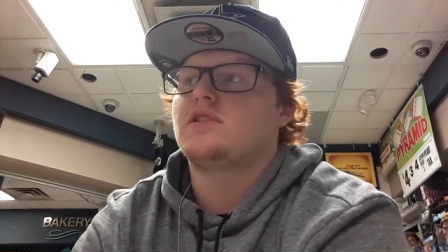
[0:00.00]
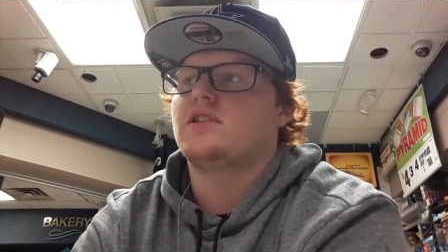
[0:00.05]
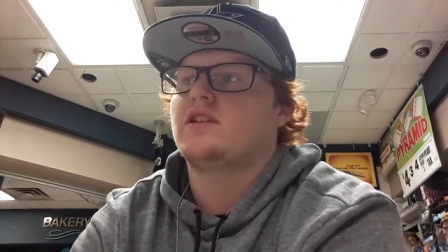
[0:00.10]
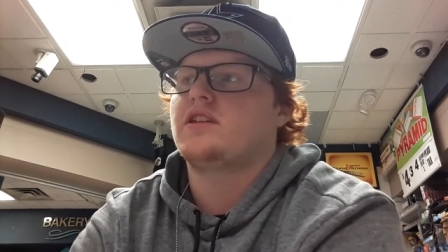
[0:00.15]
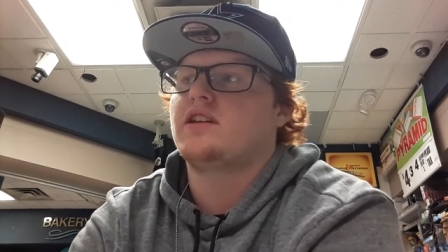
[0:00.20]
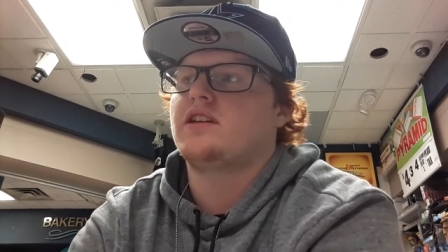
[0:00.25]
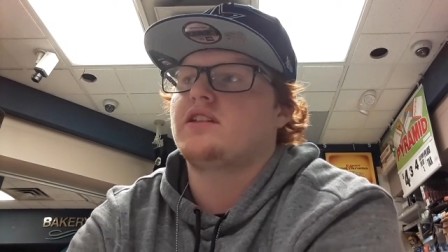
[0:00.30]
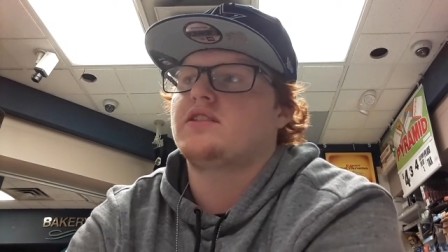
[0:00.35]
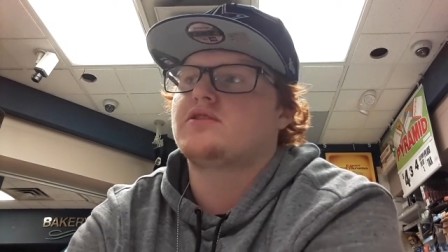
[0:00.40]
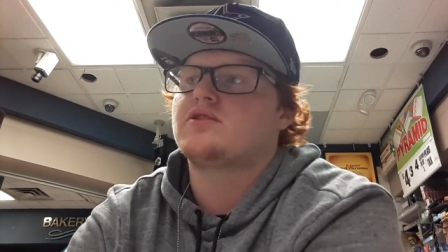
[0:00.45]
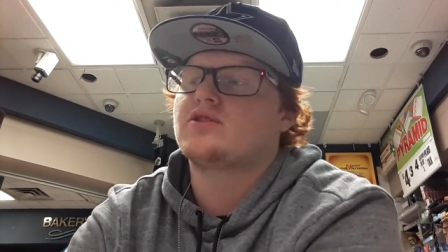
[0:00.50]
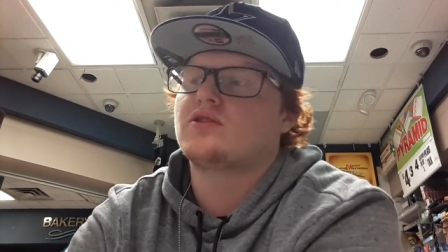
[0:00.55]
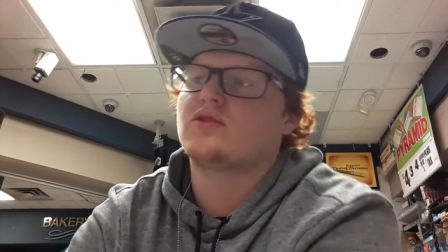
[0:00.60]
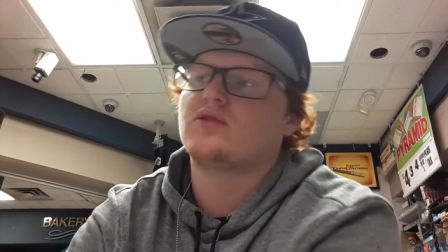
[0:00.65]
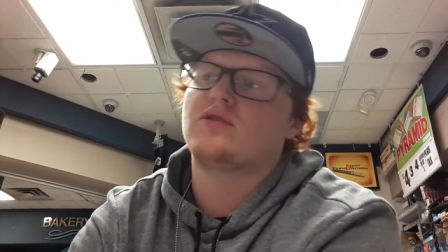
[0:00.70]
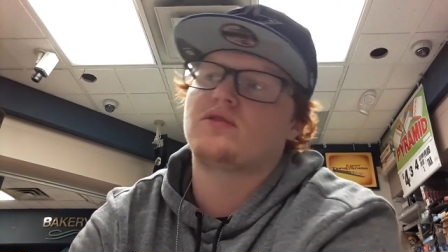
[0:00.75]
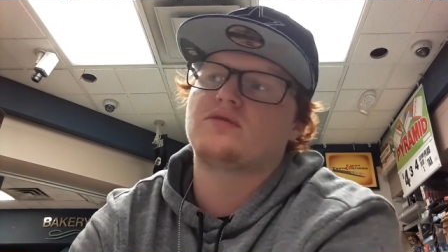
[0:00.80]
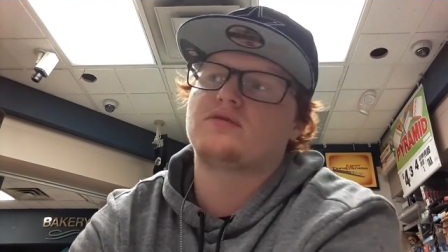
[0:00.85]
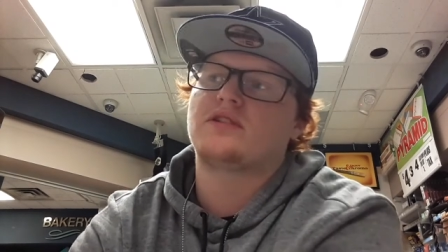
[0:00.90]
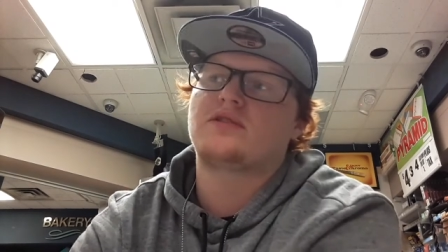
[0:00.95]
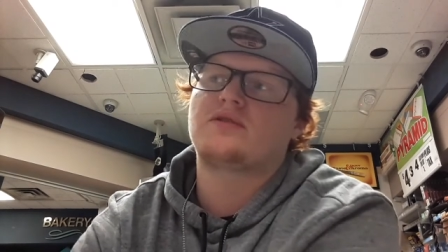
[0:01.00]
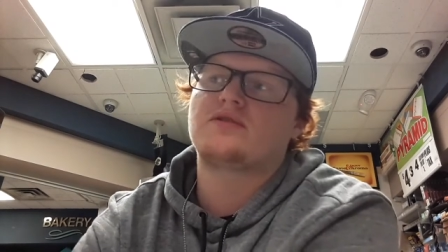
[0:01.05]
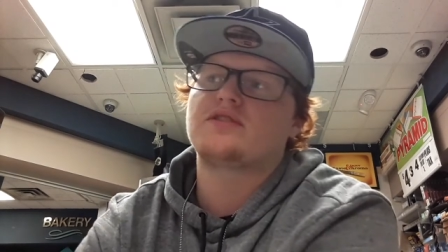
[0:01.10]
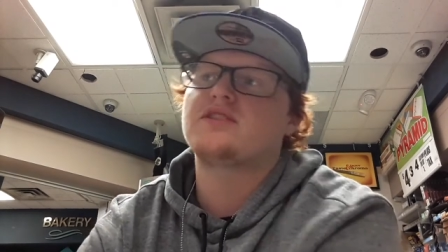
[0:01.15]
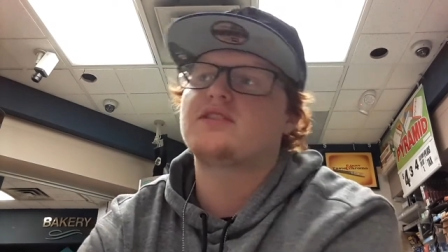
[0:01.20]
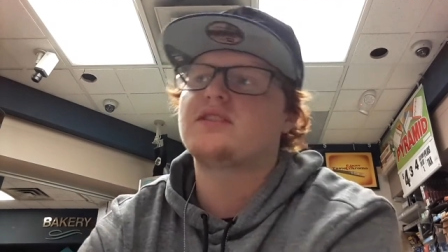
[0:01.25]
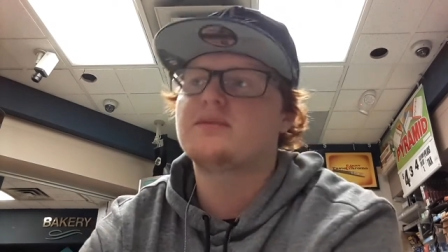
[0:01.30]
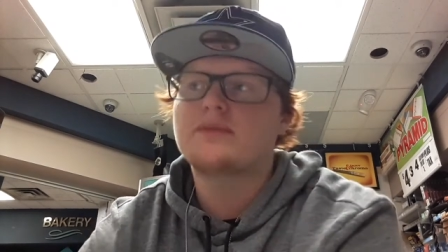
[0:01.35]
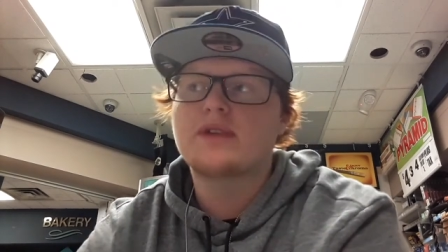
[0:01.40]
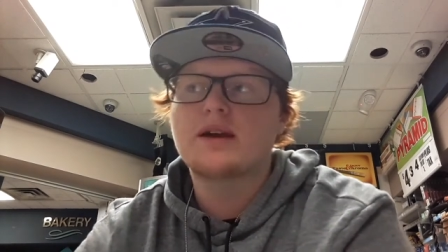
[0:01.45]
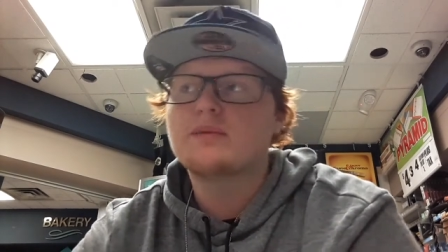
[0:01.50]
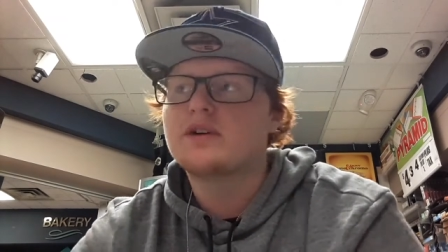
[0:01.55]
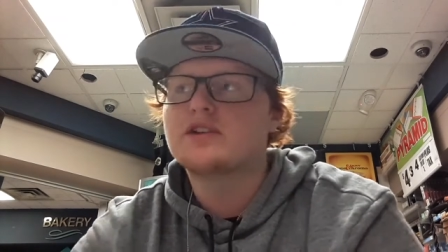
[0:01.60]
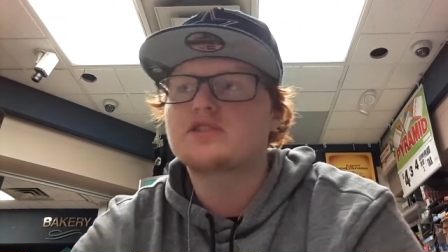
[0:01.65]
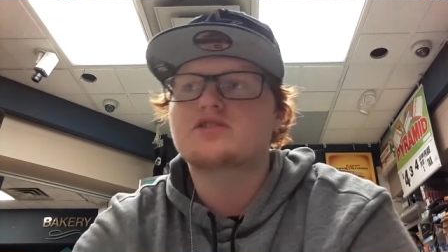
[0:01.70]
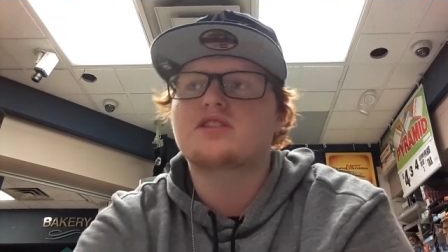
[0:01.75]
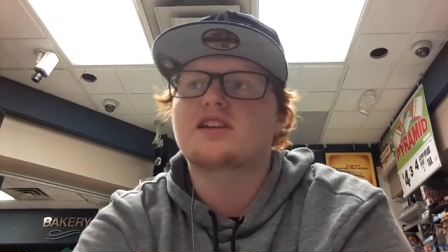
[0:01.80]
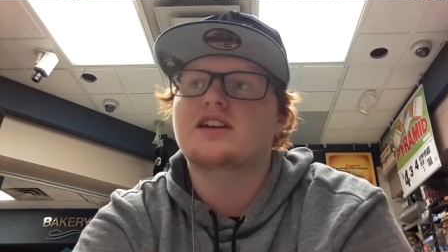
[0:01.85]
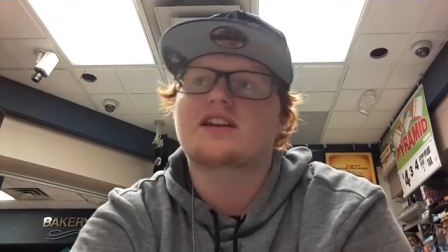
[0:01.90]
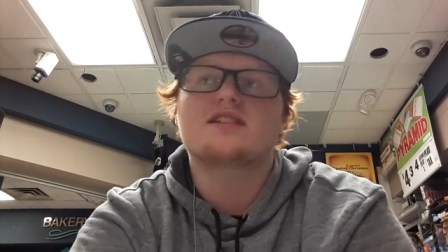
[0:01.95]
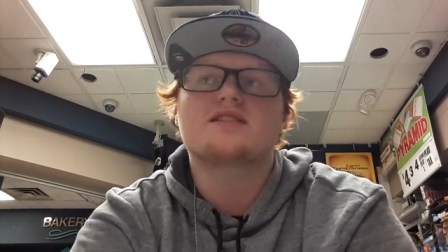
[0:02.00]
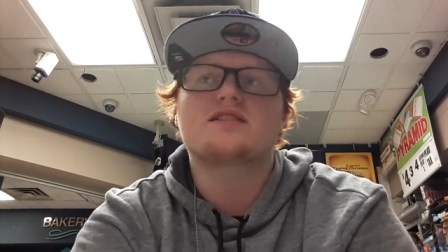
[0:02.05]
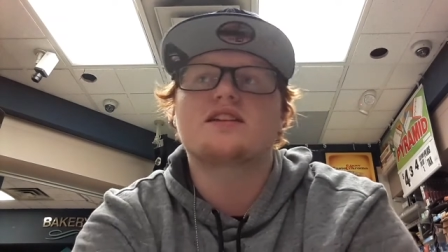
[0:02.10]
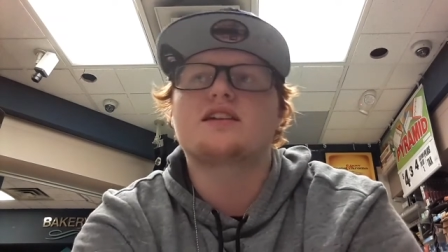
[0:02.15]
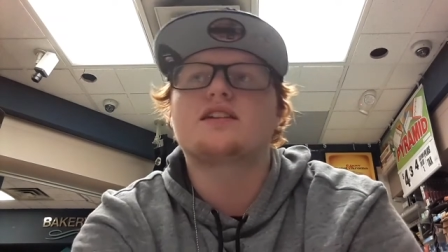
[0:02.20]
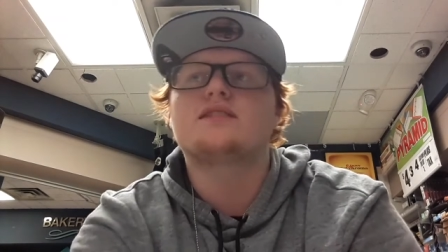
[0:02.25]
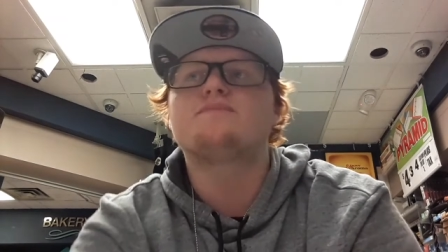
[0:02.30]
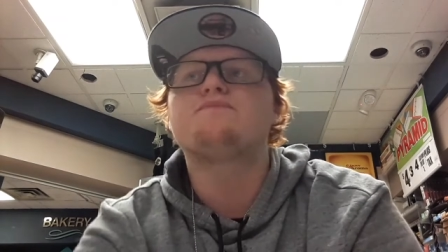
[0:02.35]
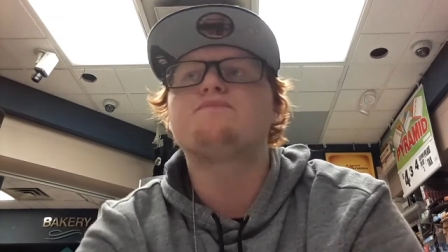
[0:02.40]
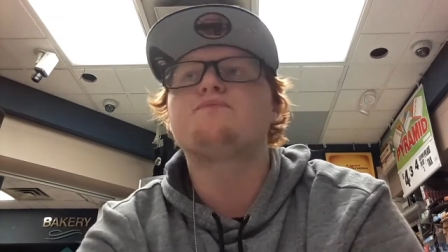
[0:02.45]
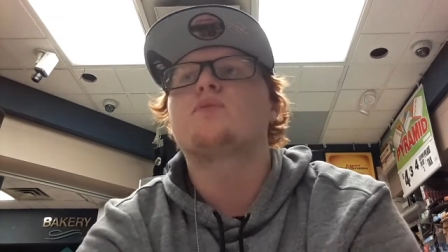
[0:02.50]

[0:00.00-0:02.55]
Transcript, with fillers: and so I don't see him that much, like I said.